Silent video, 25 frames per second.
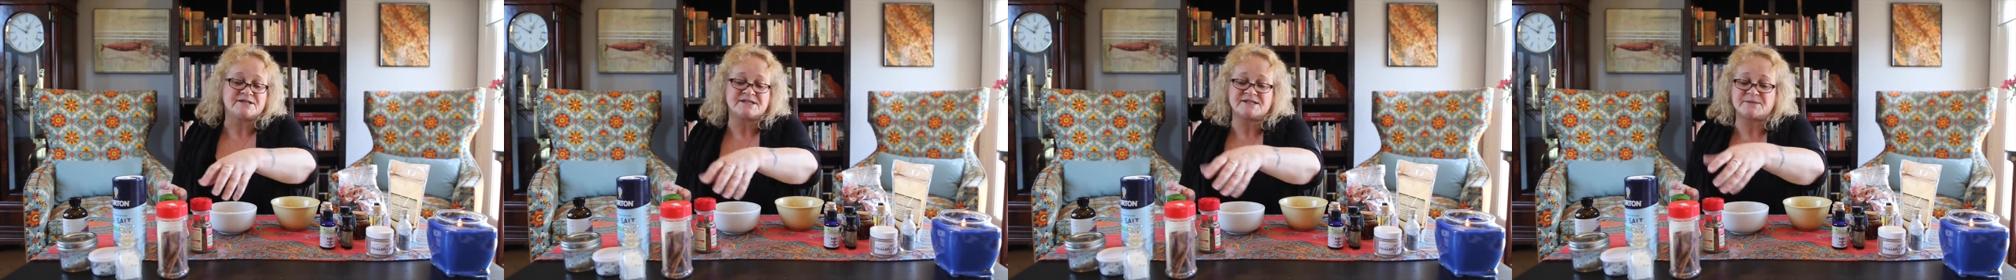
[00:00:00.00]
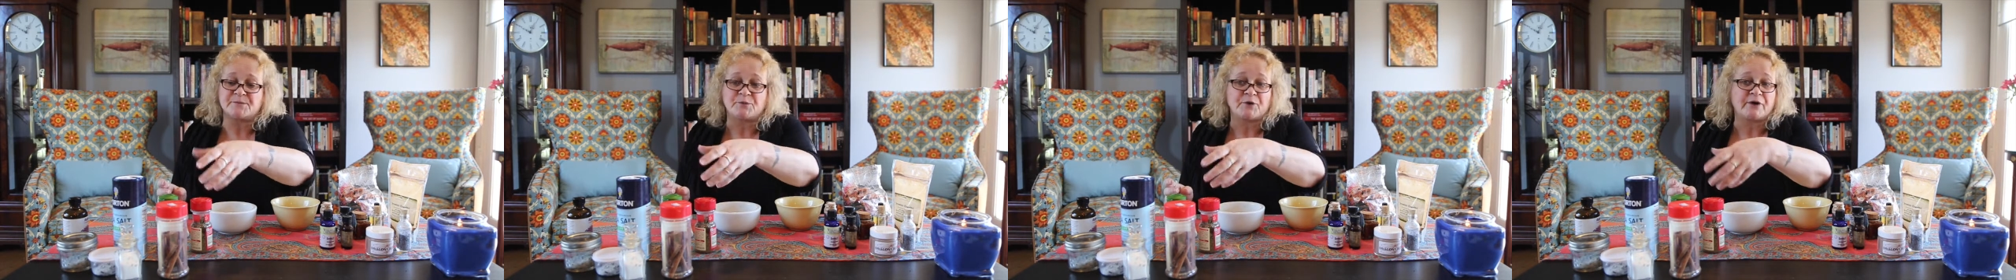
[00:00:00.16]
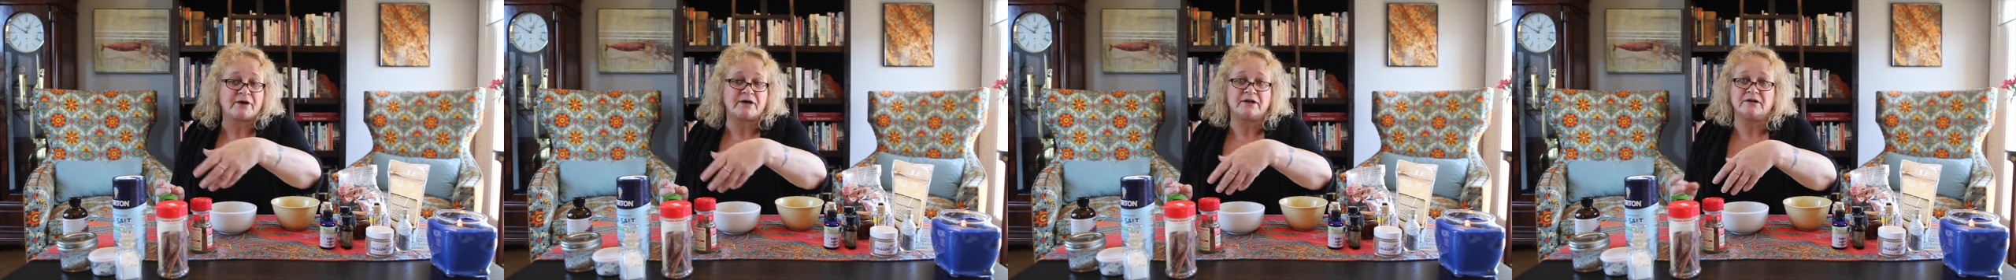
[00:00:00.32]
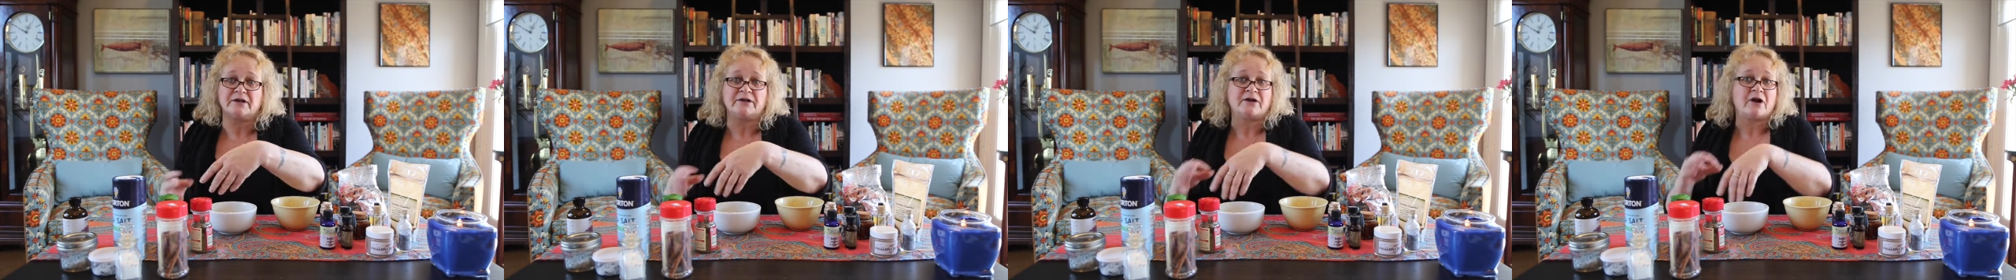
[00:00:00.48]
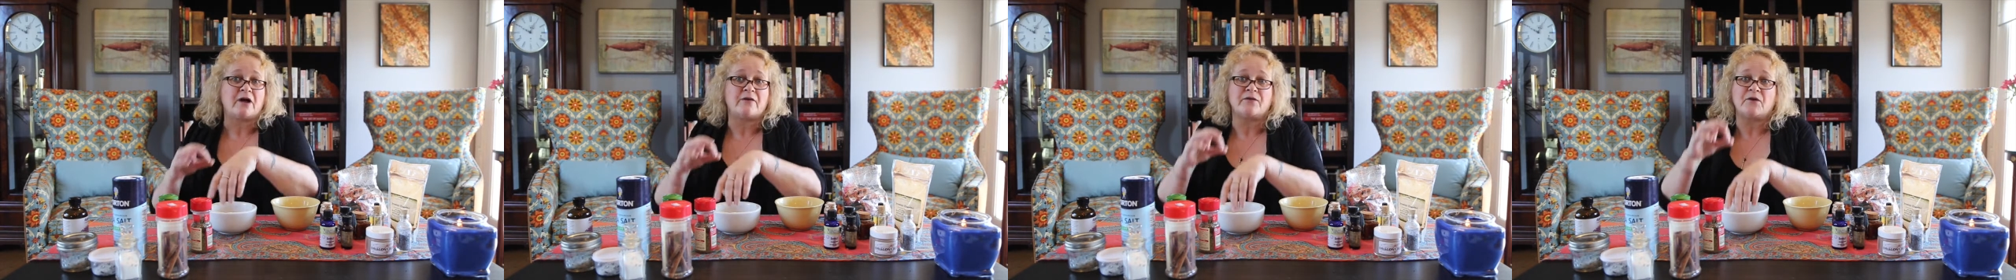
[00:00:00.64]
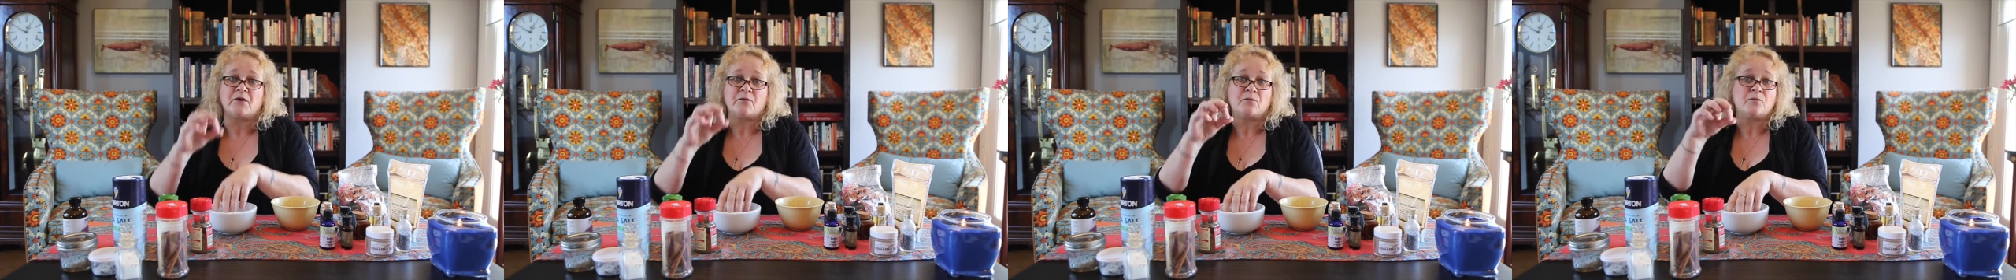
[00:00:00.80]
sprinkle it
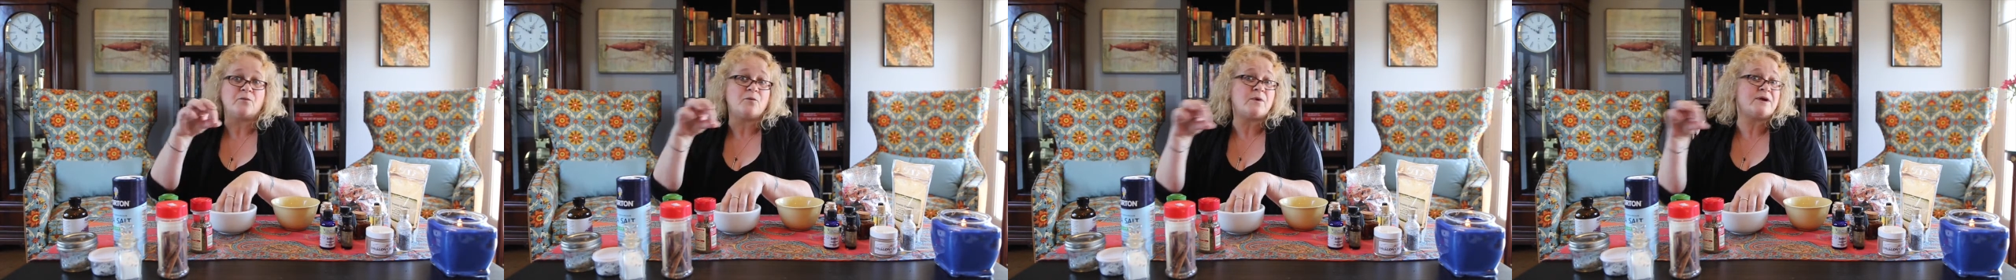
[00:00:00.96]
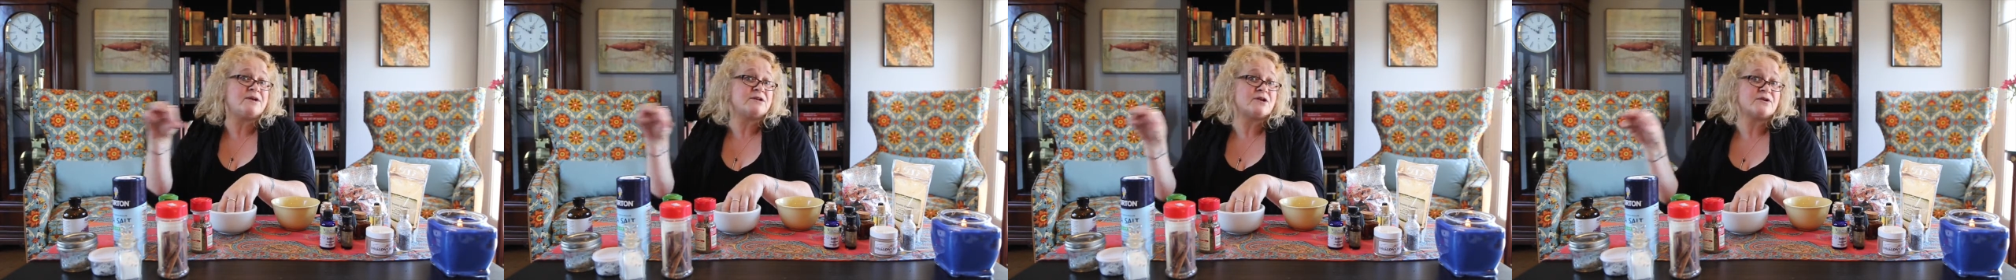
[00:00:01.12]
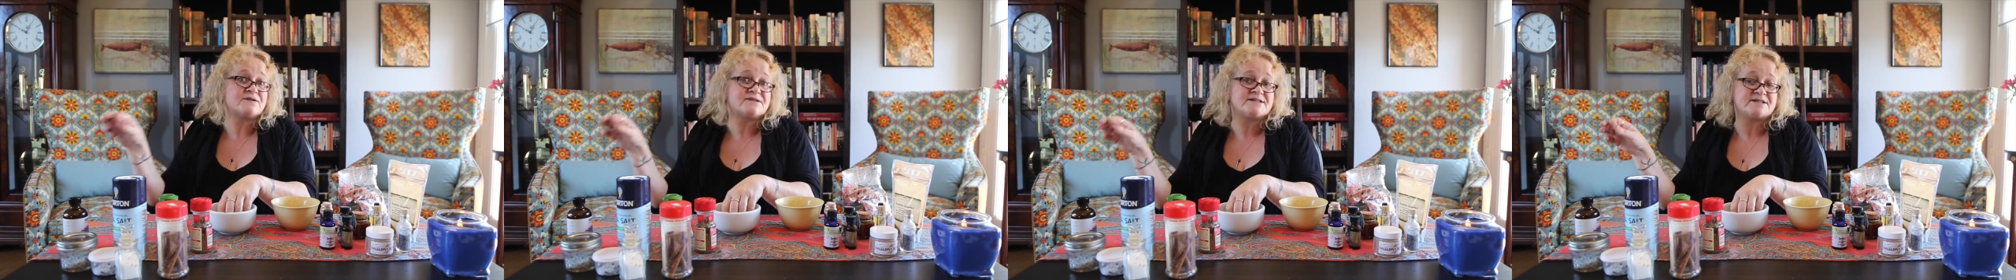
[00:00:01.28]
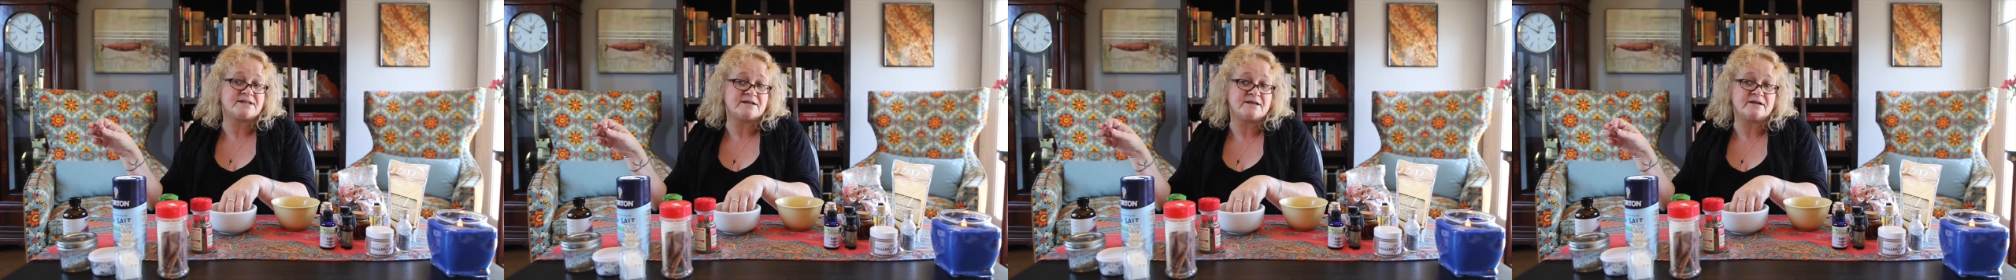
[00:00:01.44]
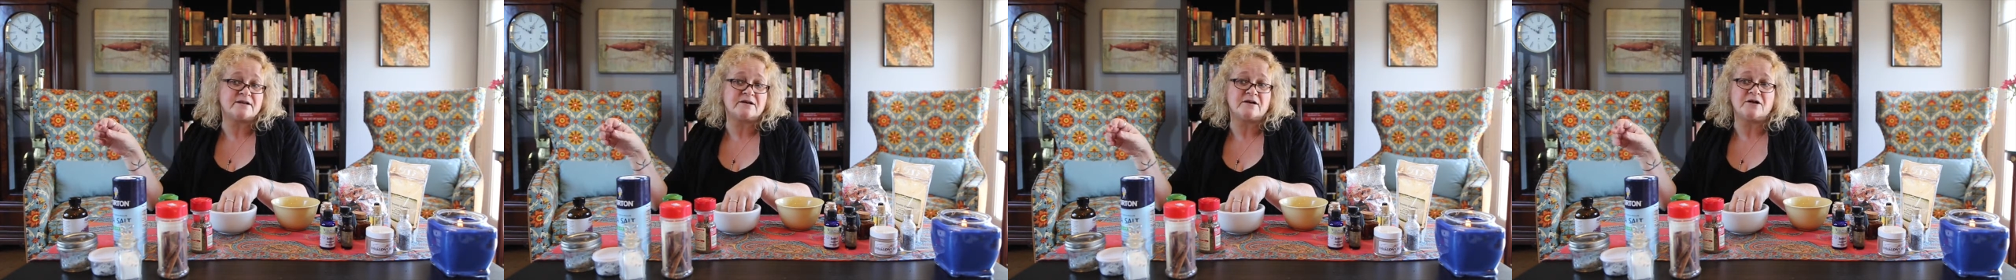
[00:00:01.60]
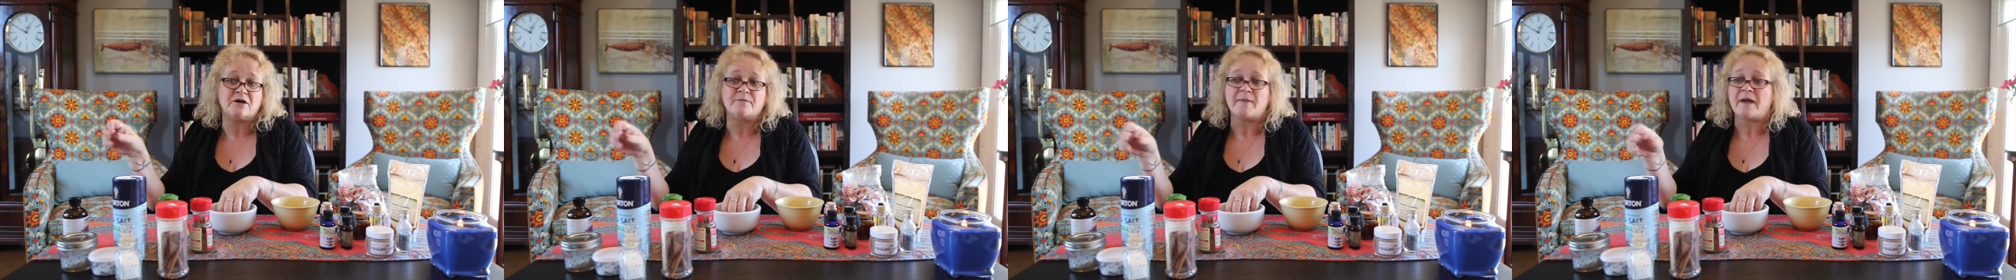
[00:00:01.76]
on the windowsill,